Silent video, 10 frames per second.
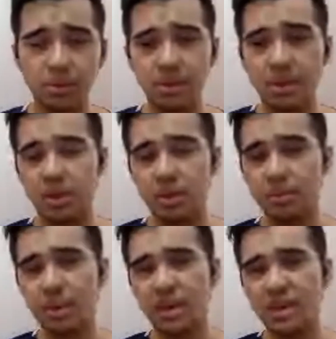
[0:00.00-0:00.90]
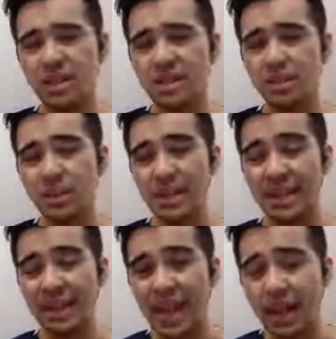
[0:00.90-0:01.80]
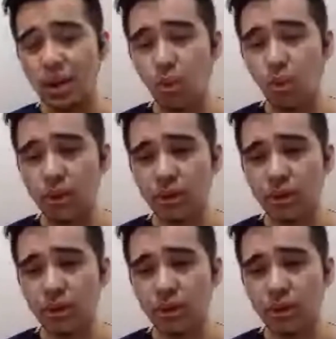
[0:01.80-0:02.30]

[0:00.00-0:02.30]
your body doesn't really lack water,